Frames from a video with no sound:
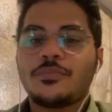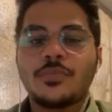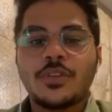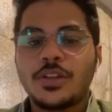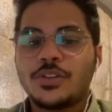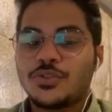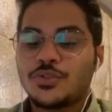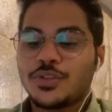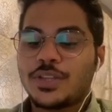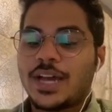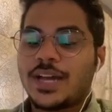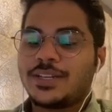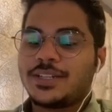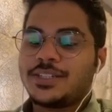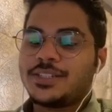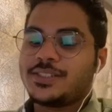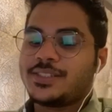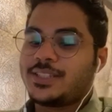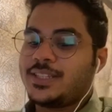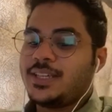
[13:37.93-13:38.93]
So that
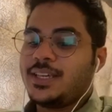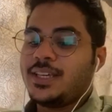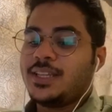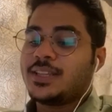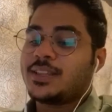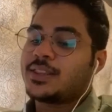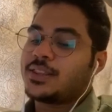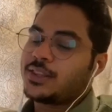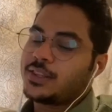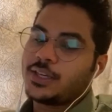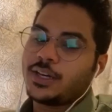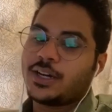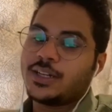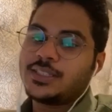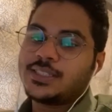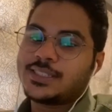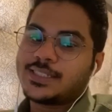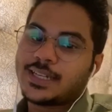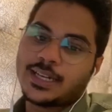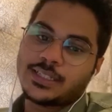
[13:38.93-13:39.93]
is the third
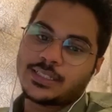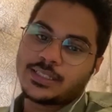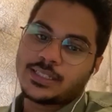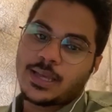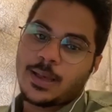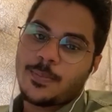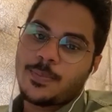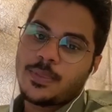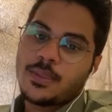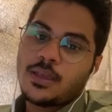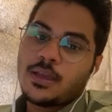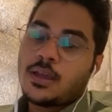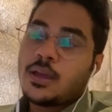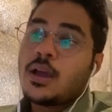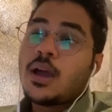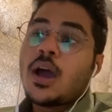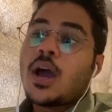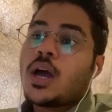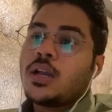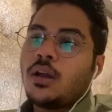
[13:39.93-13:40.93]
stanza.
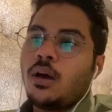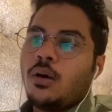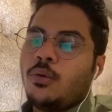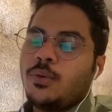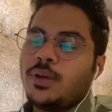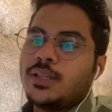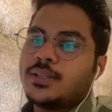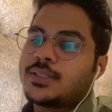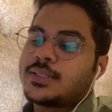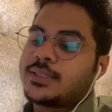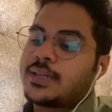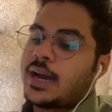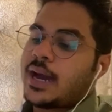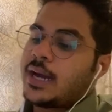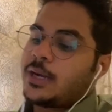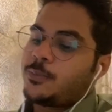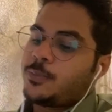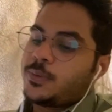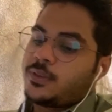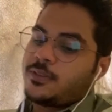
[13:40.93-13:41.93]
Now we'll
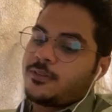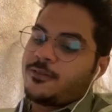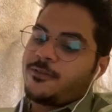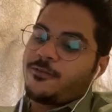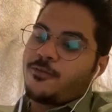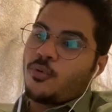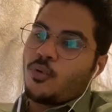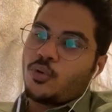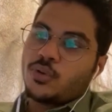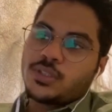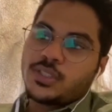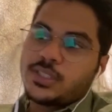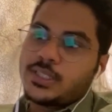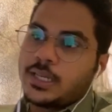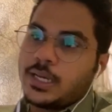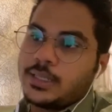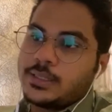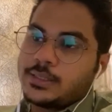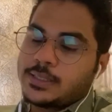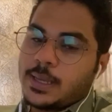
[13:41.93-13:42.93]
start with the fourth
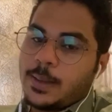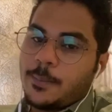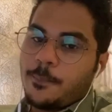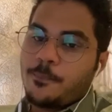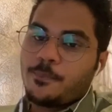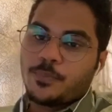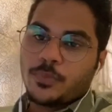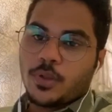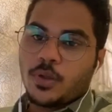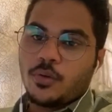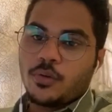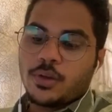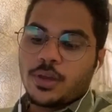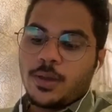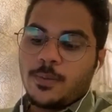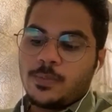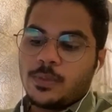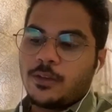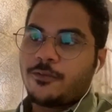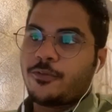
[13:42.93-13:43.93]
stanza. Okay,
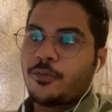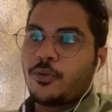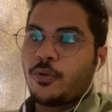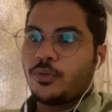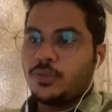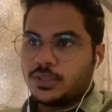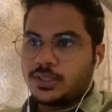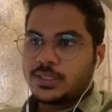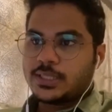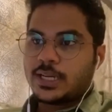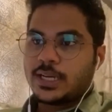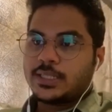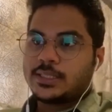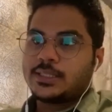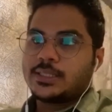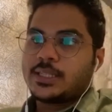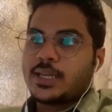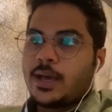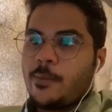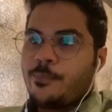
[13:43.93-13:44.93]
the fourth
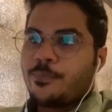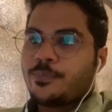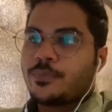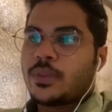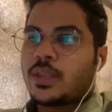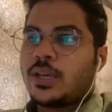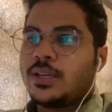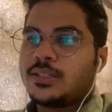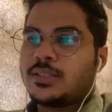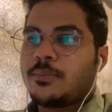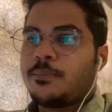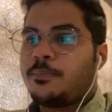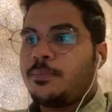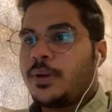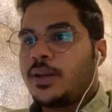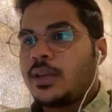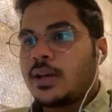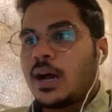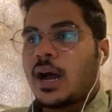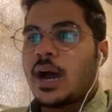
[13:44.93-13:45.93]
stanza is a
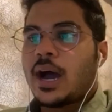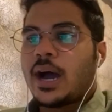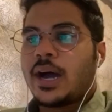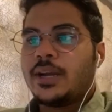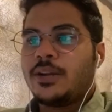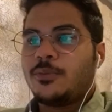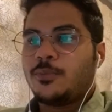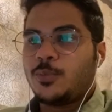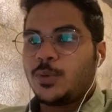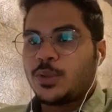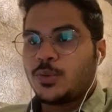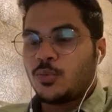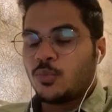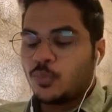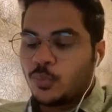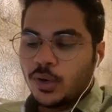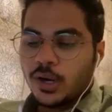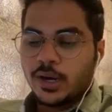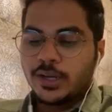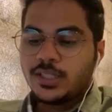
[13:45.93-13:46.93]
bit hard with
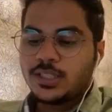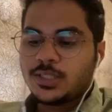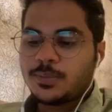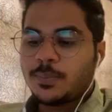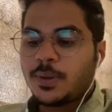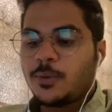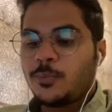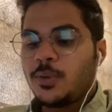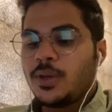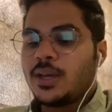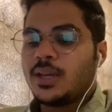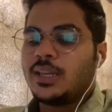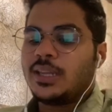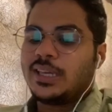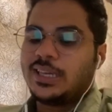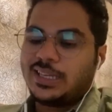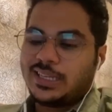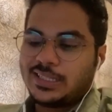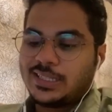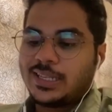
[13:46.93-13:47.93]
words, but we can
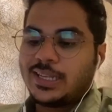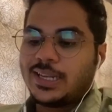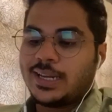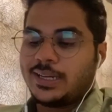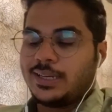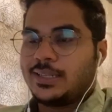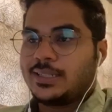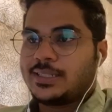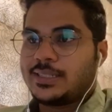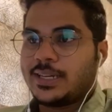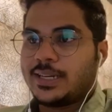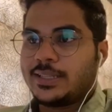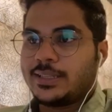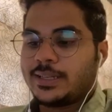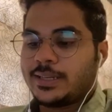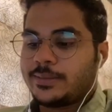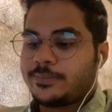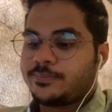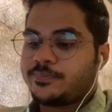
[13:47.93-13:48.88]
easily understand that.